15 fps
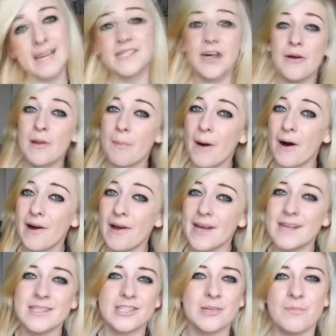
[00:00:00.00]
is going to party
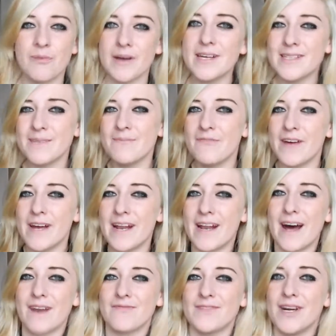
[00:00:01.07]
and should bring something and
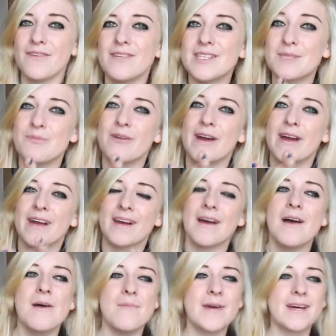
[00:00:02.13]
have nothing to bring,
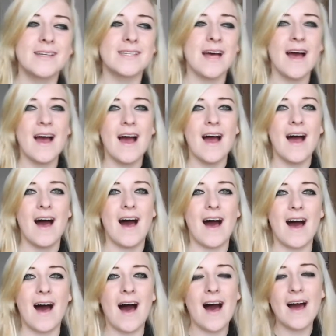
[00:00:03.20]
because
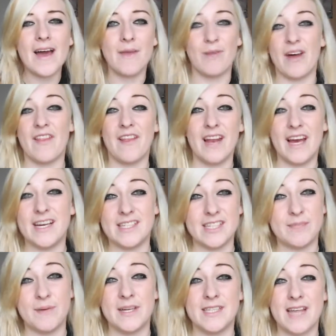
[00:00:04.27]
I am like the
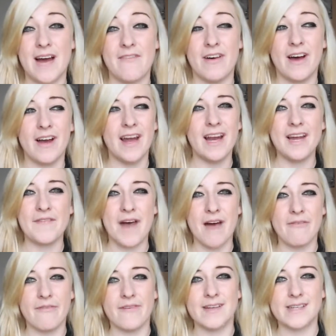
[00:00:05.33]
laziest person ever and I leave
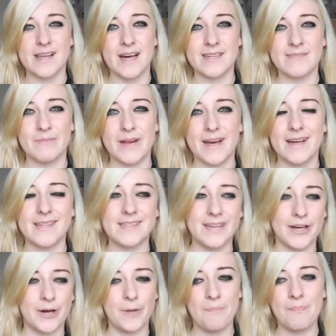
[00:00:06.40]
everything to last minute.
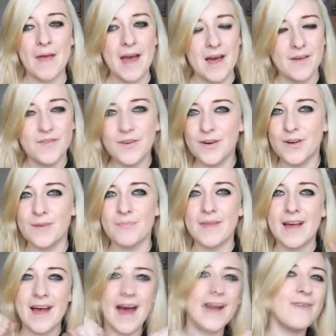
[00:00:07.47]
So for
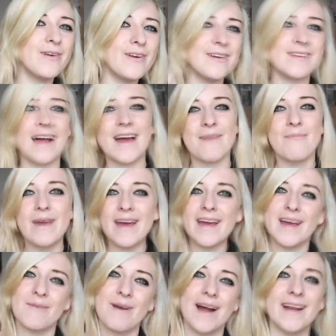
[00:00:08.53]
anyone who's like
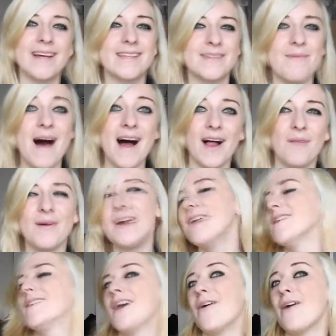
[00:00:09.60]
me, you might need some help.
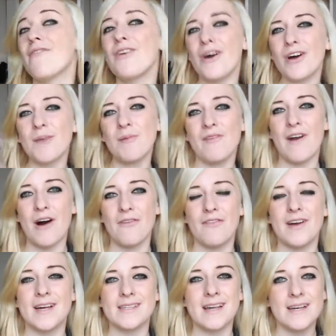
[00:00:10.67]
So I've got a couple of
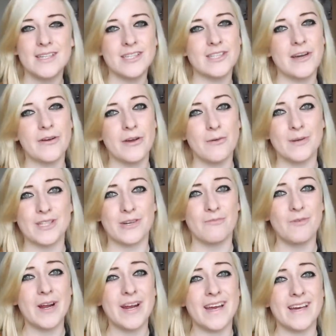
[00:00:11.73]
outfits to show you which
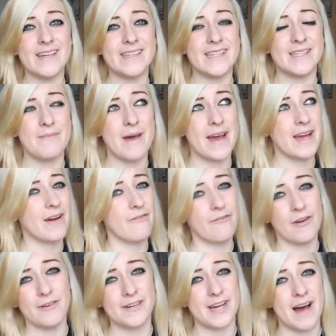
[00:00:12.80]
are really easy to make and
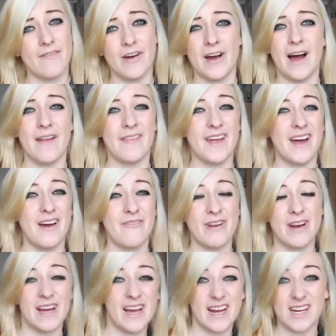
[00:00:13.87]
throw together, and they're
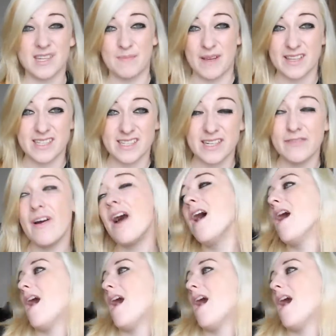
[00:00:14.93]
really inexpensive.